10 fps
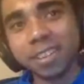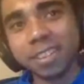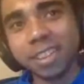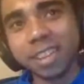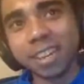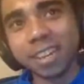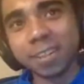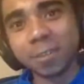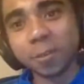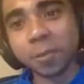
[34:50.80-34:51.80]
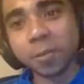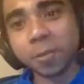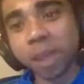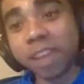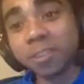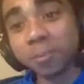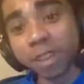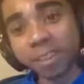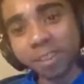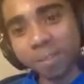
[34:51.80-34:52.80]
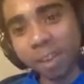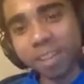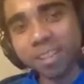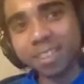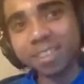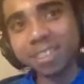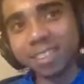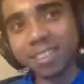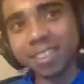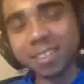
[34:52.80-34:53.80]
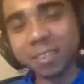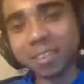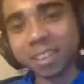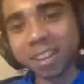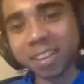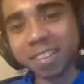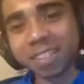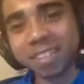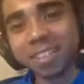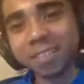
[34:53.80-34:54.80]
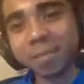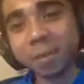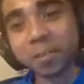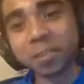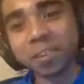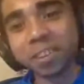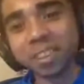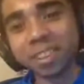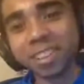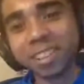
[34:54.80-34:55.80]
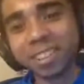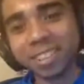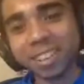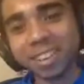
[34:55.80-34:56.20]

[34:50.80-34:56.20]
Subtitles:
the so-called pay-to-win factor this year is very strong. So,